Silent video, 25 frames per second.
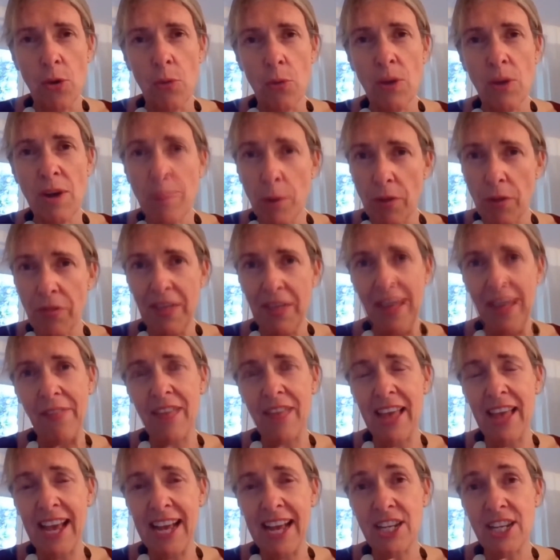We put that
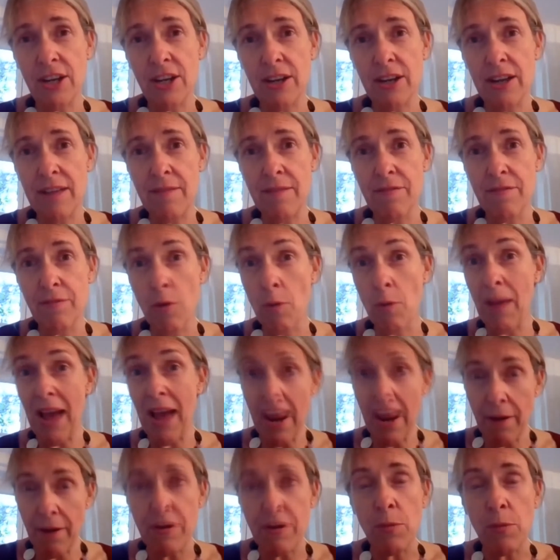there to inform
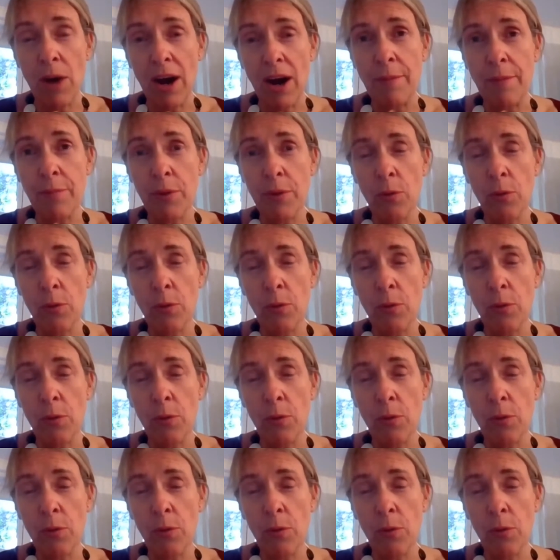everyone,